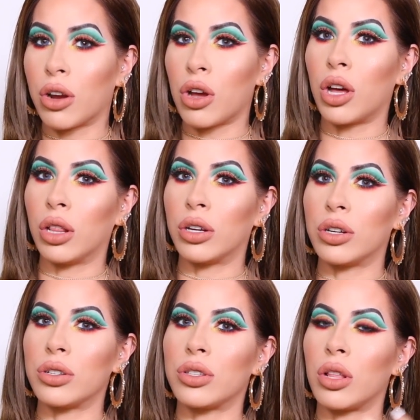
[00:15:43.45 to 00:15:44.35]

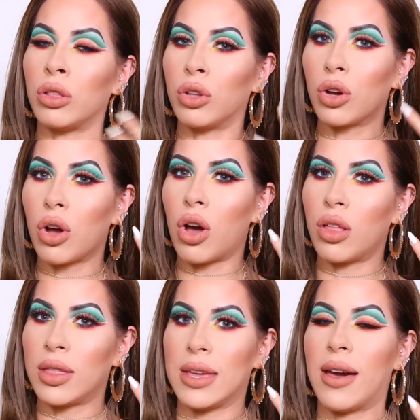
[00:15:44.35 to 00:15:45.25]
colors look
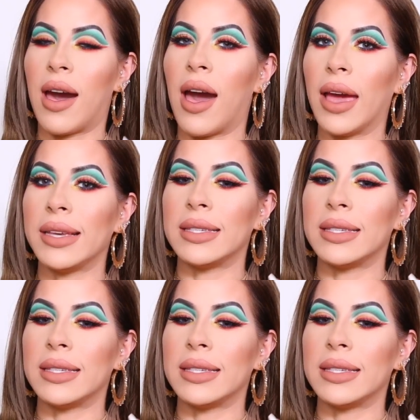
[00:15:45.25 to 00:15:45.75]
on the eye,